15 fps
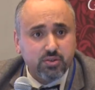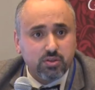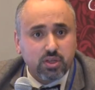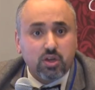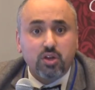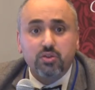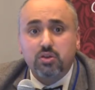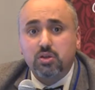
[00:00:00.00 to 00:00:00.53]

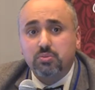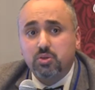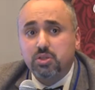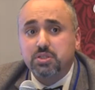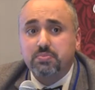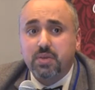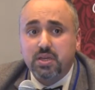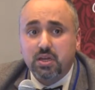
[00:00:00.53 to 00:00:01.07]
that other
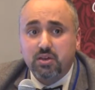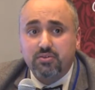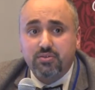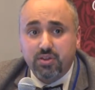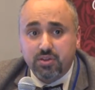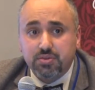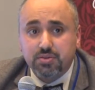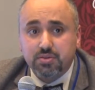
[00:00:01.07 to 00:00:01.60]
communities may not
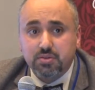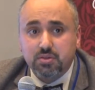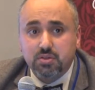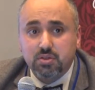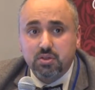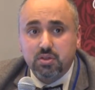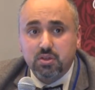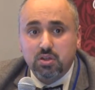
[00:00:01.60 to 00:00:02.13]
face,
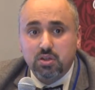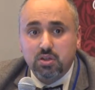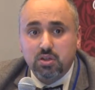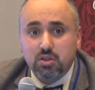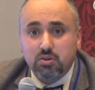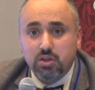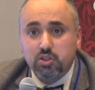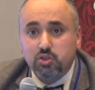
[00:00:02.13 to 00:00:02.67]

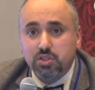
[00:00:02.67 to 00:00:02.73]
right?